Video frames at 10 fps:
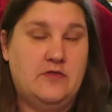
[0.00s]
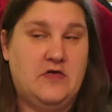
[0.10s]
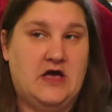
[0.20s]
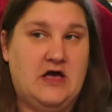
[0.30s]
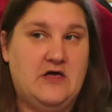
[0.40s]

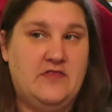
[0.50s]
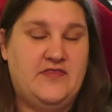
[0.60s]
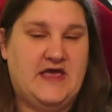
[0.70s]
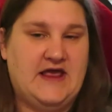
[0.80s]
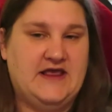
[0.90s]
that
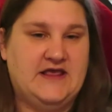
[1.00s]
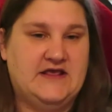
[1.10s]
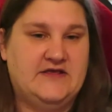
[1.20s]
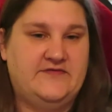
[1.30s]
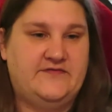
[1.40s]
there
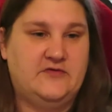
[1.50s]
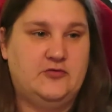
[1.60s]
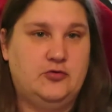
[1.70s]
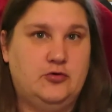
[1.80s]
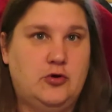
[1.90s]
is
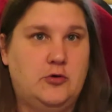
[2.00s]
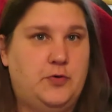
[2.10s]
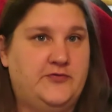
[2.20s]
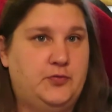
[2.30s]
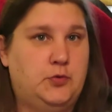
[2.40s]
no
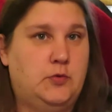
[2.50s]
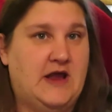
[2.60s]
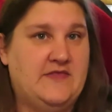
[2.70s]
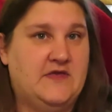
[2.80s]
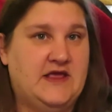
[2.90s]
possible
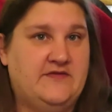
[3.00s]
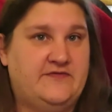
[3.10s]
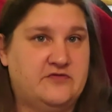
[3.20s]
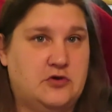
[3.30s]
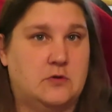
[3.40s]
way that
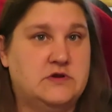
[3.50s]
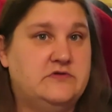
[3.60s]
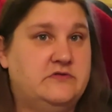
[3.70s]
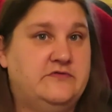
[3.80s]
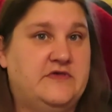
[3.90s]
it's
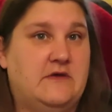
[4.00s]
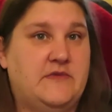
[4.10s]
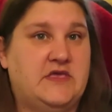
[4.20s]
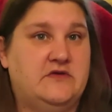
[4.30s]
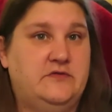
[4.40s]
going to set
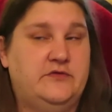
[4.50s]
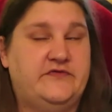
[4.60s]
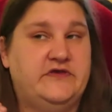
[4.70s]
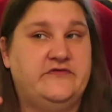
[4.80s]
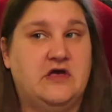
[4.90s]
me into a
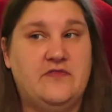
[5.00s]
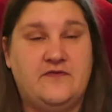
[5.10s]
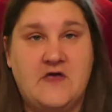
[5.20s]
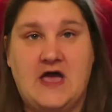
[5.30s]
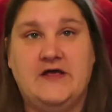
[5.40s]
seizure
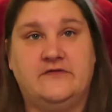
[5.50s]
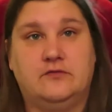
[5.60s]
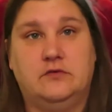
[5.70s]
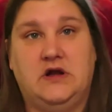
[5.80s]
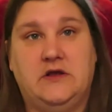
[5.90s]
that is
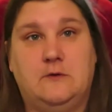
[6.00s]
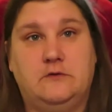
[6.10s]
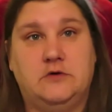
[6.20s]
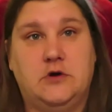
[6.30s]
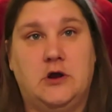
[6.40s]
really
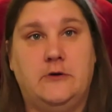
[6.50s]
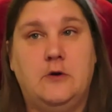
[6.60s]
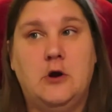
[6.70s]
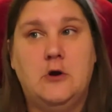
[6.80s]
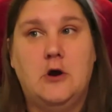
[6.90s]
cool to know
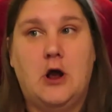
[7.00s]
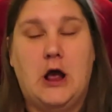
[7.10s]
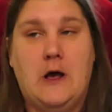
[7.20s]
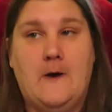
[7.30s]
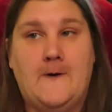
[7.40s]

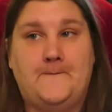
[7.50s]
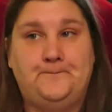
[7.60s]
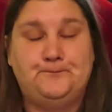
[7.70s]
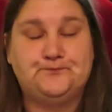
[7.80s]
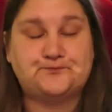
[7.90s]

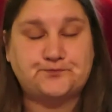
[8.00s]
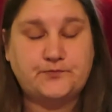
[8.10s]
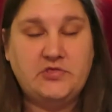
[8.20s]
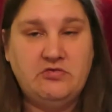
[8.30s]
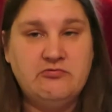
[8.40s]
um,
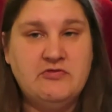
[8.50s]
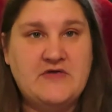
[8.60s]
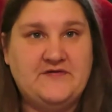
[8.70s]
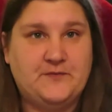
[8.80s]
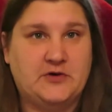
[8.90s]
that
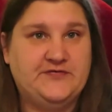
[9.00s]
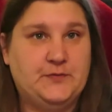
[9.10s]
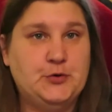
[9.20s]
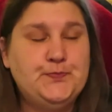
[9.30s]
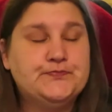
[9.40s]
that's
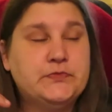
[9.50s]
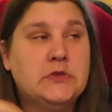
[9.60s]
possible.